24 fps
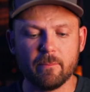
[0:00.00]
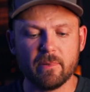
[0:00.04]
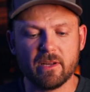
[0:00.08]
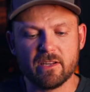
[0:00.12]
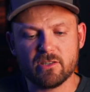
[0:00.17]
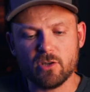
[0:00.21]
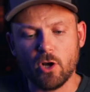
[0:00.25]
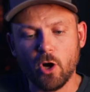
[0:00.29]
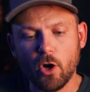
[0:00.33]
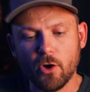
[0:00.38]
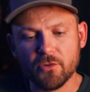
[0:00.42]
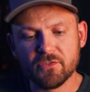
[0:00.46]

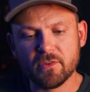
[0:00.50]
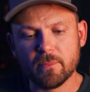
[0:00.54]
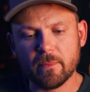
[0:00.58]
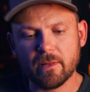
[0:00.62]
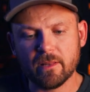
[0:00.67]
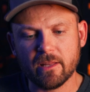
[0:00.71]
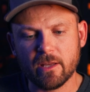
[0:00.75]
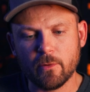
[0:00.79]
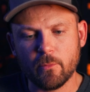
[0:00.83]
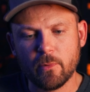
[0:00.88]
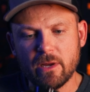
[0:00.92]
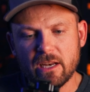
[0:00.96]
because
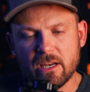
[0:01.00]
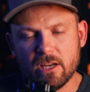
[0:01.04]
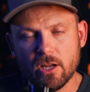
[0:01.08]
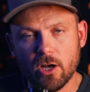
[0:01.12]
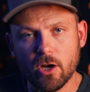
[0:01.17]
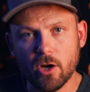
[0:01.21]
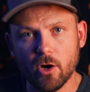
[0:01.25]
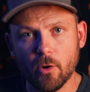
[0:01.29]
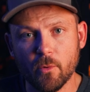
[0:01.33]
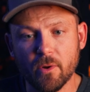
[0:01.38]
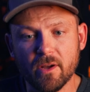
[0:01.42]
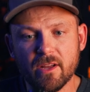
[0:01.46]
ultimately we
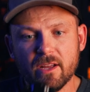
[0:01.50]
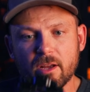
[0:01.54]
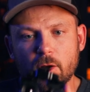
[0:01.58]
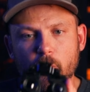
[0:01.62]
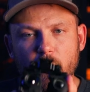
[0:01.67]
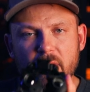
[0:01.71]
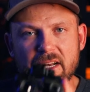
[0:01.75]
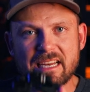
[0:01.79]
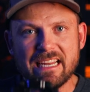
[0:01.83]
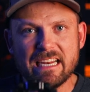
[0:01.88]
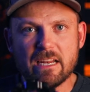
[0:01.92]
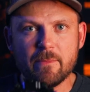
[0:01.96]
know
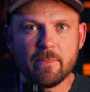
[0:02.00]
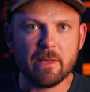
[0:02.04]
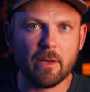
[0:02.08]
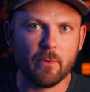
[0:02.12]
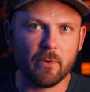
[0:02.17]
we need to be